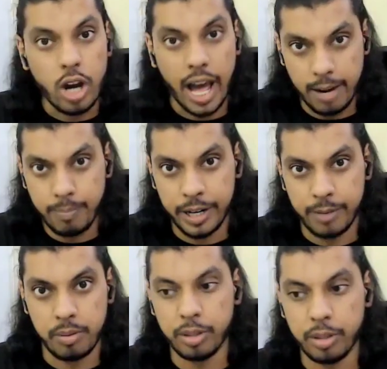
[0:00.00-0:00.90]
unpaid
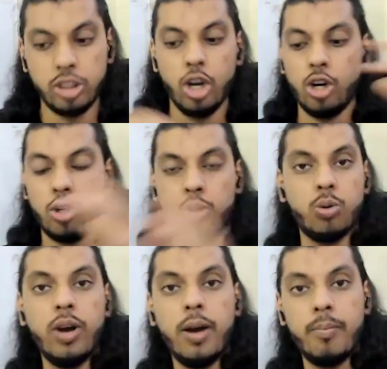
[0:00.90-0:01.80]
members,
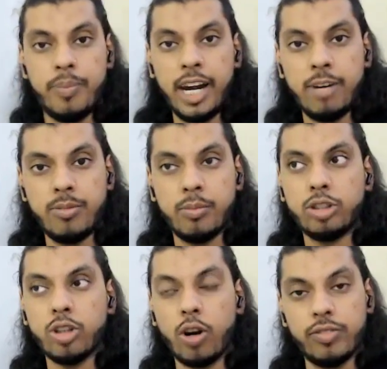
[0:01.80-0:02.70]
to paid
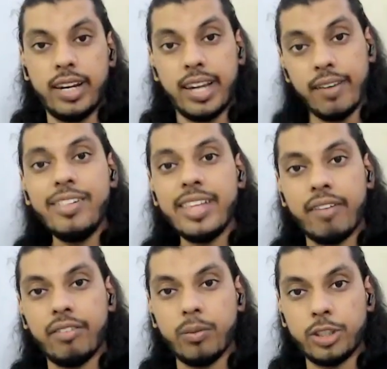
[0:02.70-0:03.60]
members of the level they
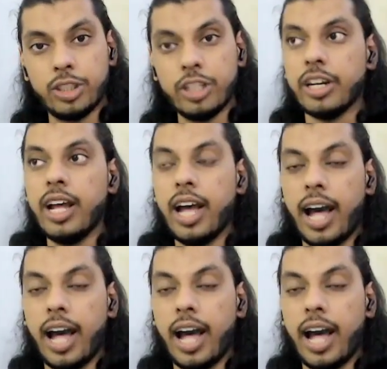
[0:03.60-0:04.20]
have invested in,